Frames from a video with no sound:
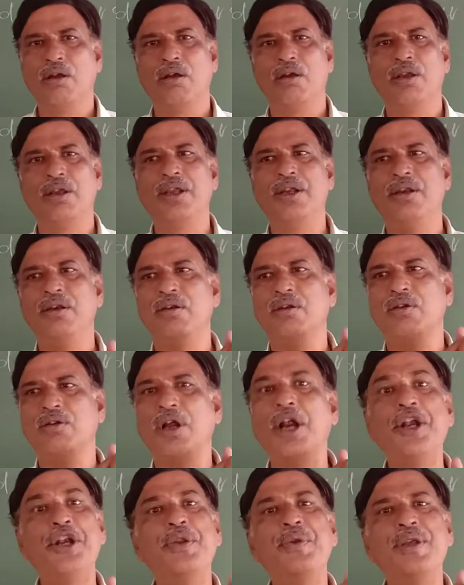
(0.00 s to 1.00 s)
in
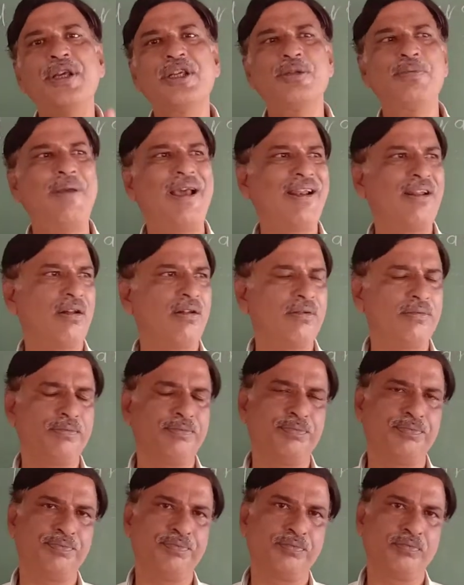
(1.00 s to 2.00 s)
continuous manner.
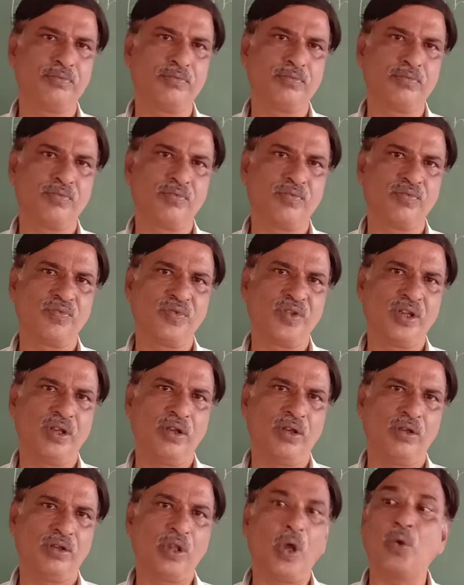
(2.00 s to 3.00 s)

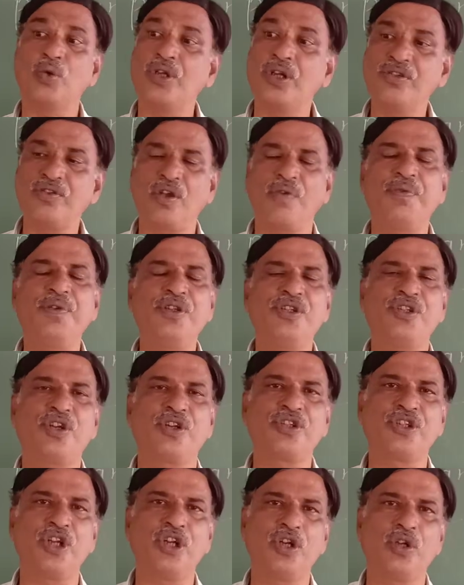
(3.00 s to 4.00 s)
Thousands of
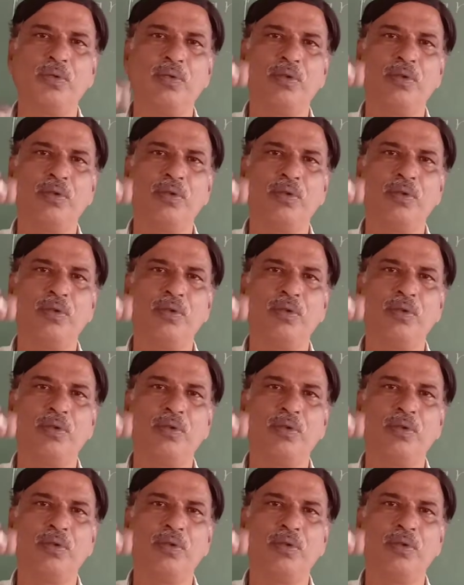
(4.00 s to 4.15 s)
instructions.